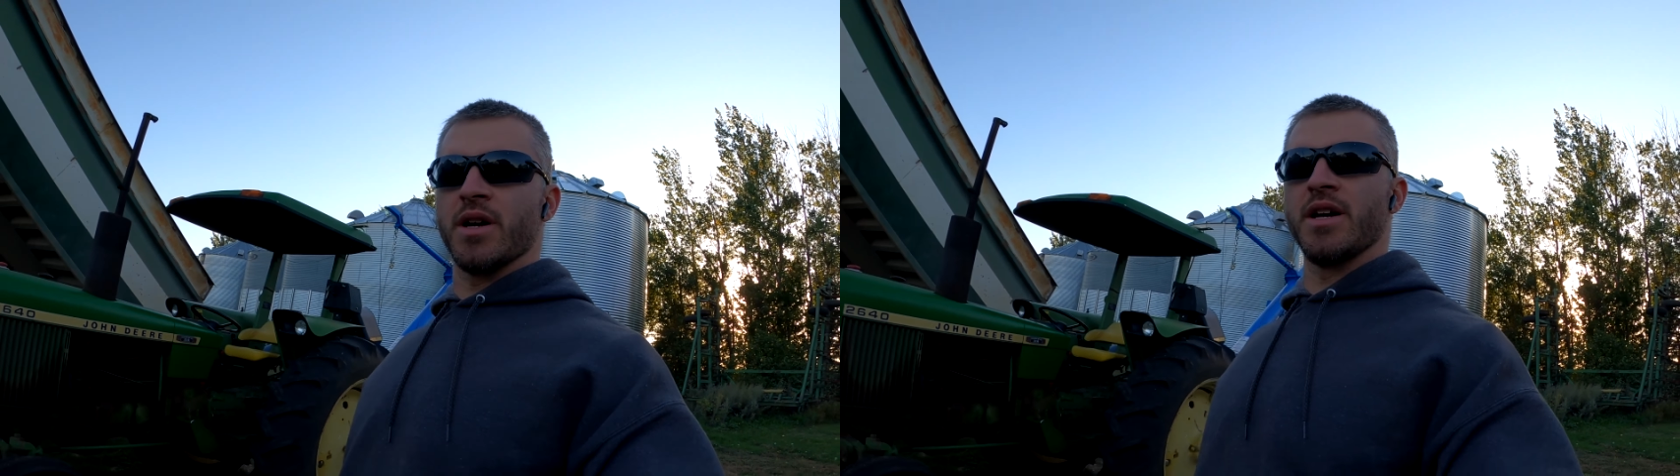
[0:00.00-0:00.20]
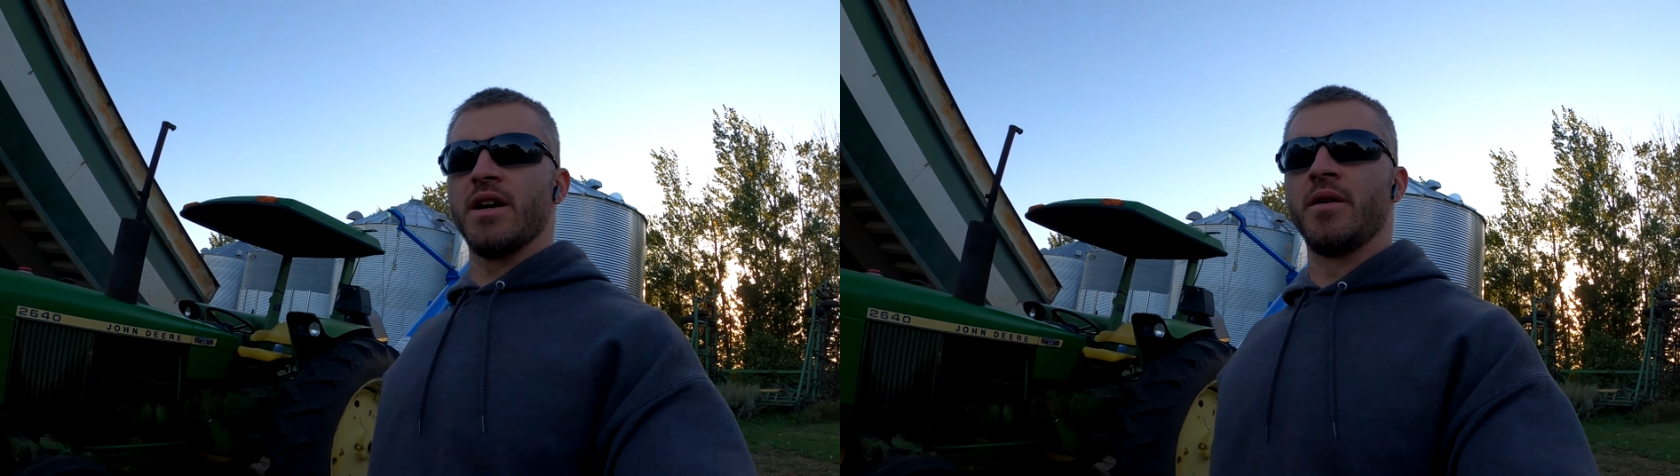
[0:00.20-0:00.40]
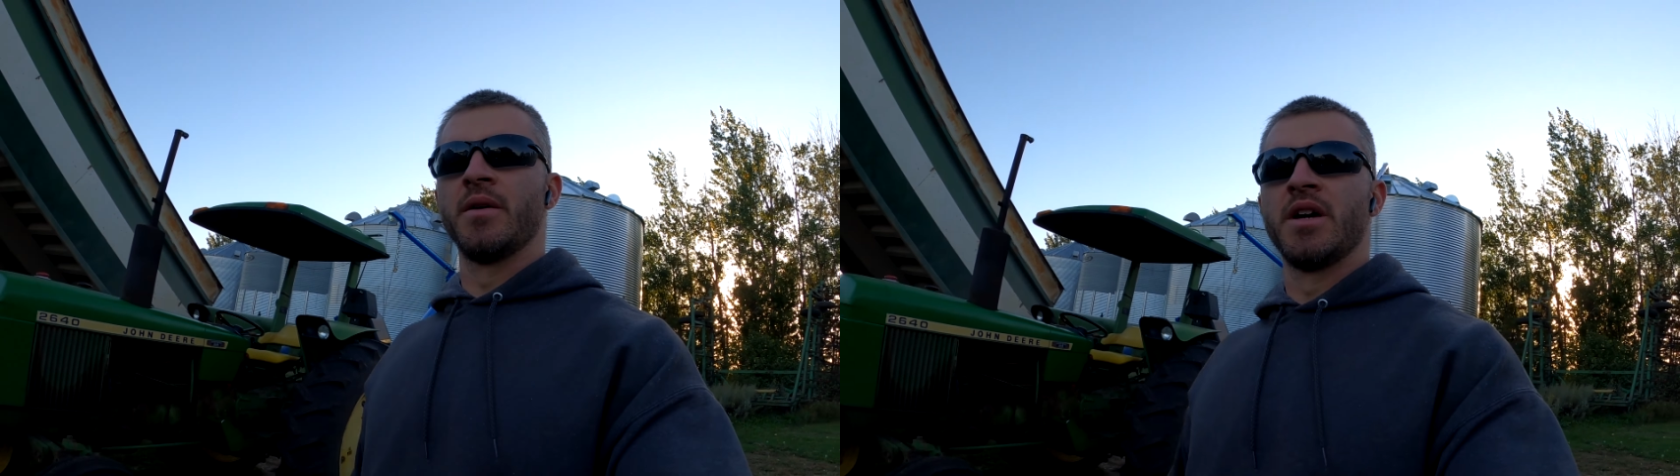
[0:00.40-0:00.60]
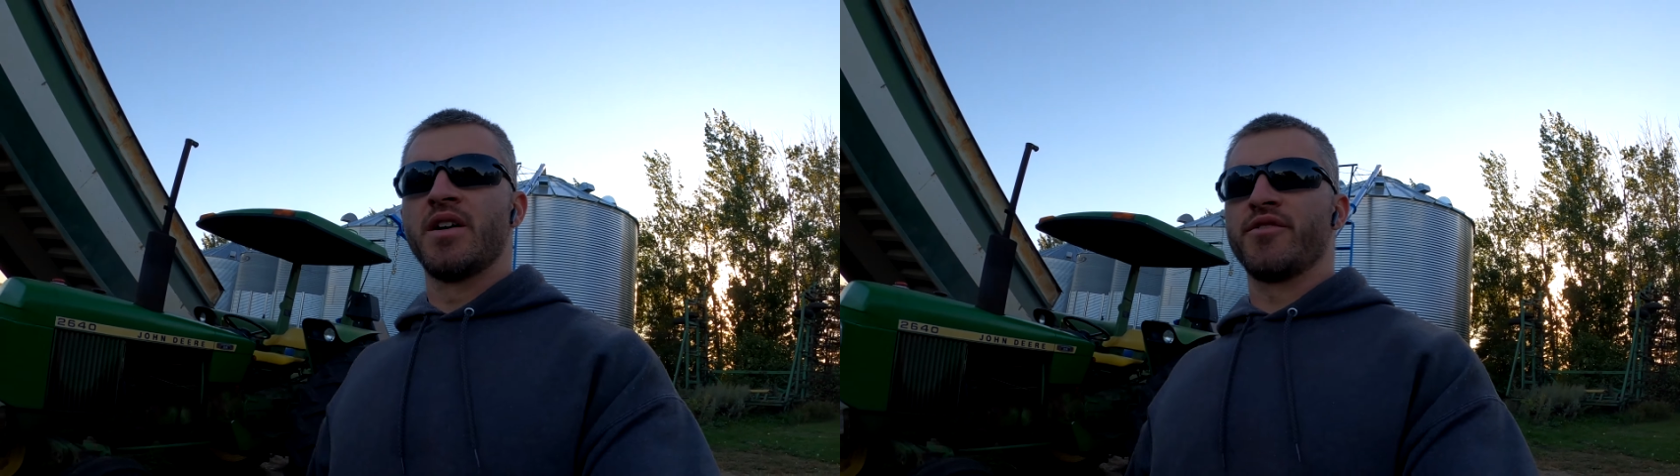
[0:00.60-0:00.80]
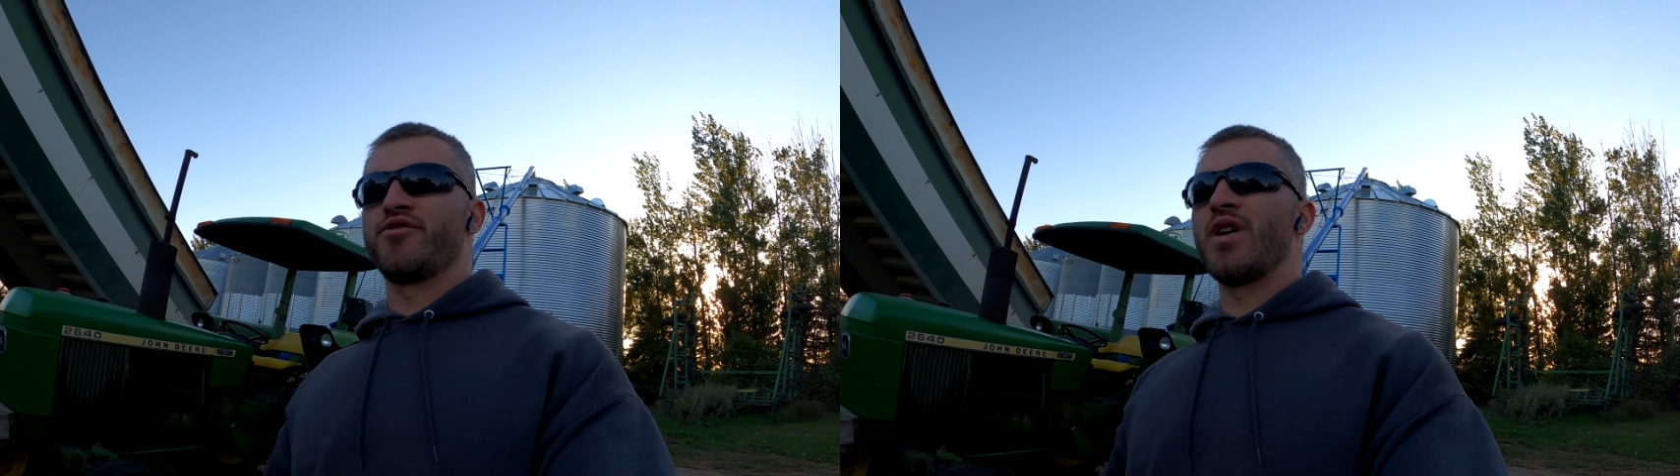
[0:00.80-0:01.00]
right now,
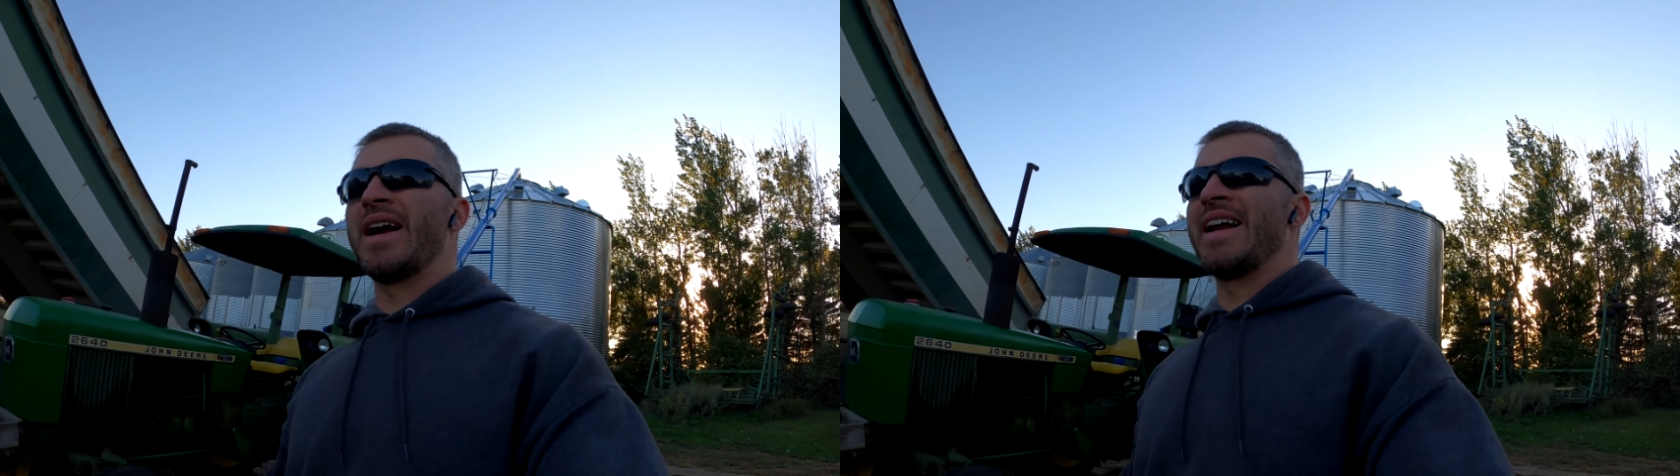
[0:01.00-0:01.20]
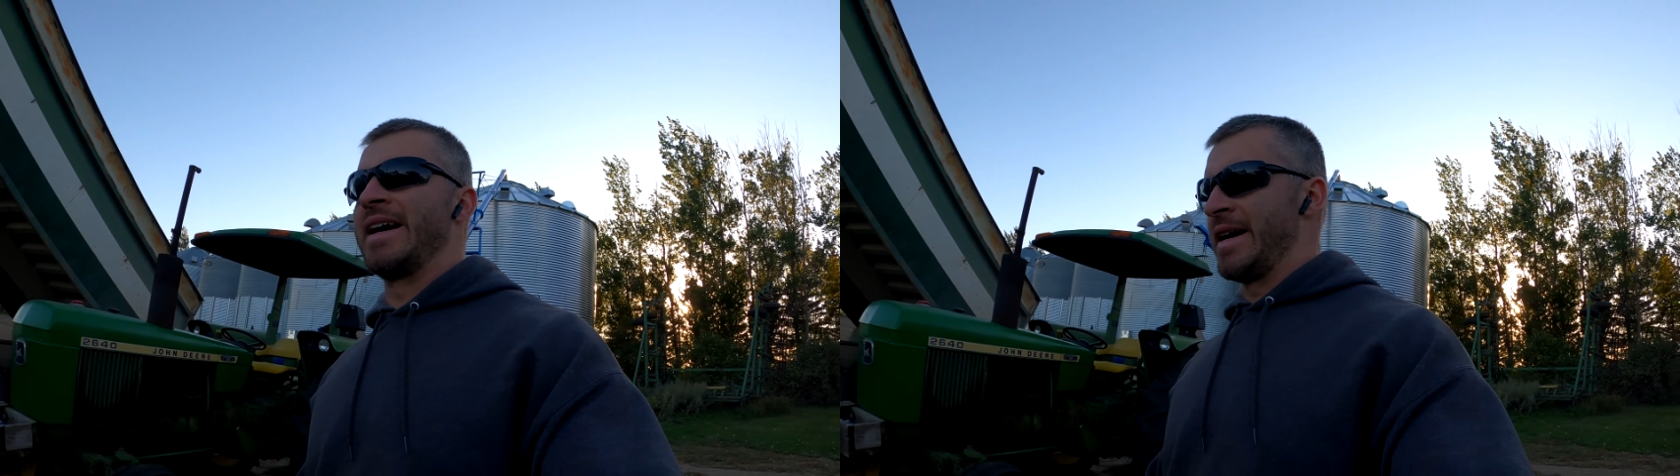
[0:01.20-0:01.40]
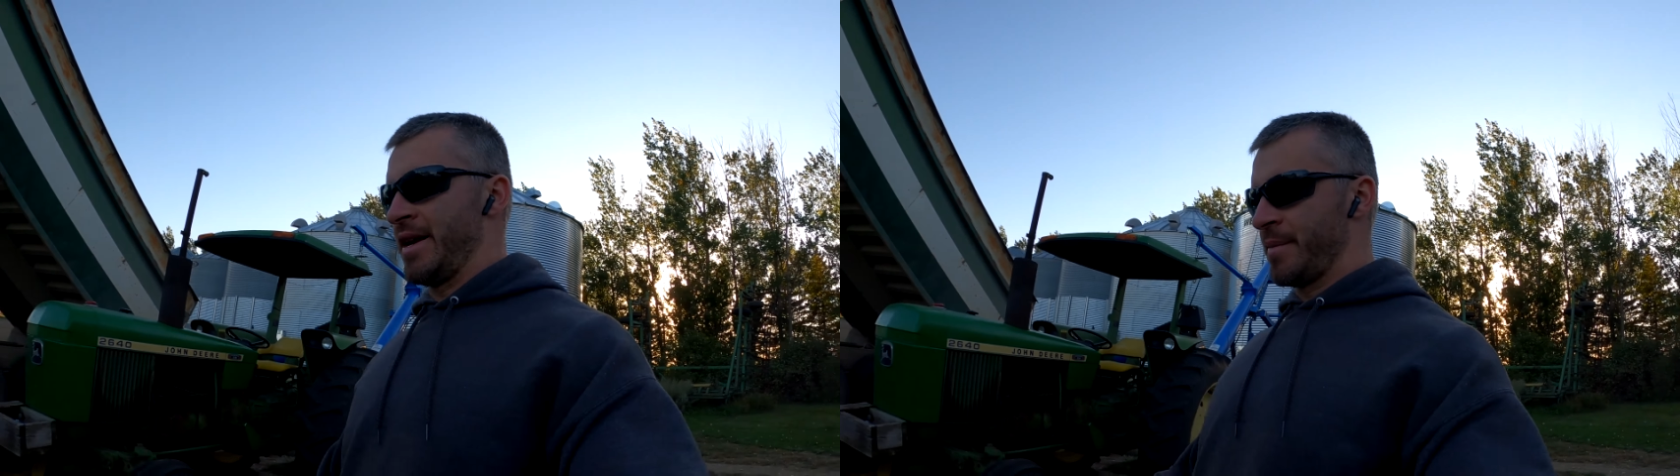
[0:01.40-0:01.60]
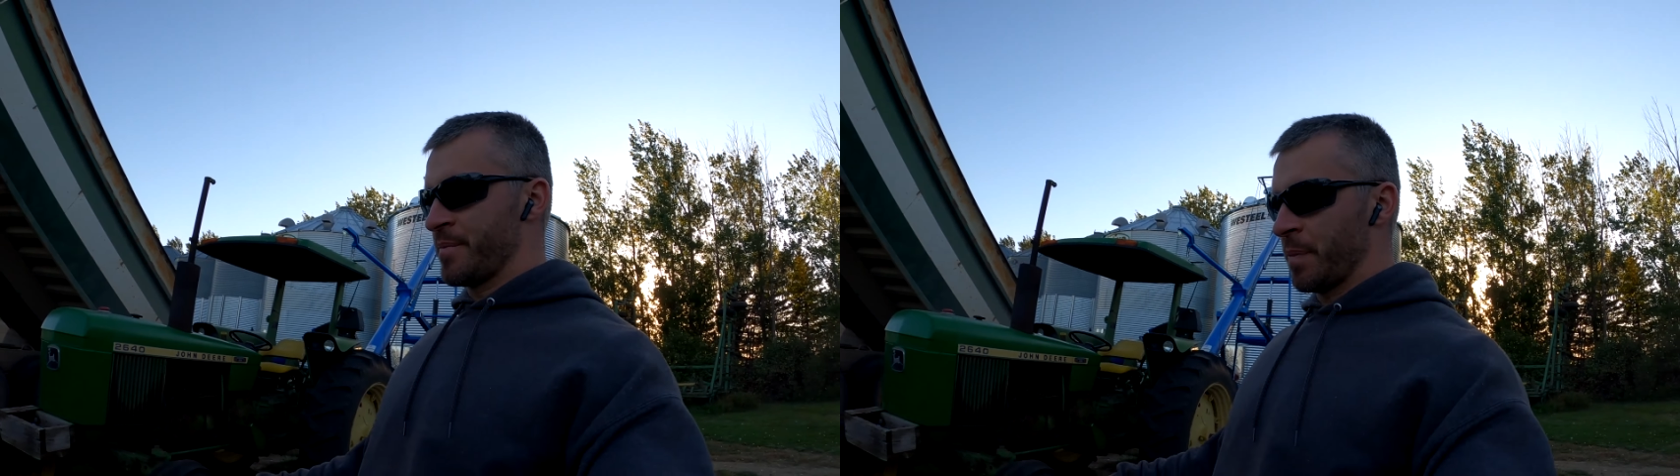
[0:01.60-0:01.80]
Friday night.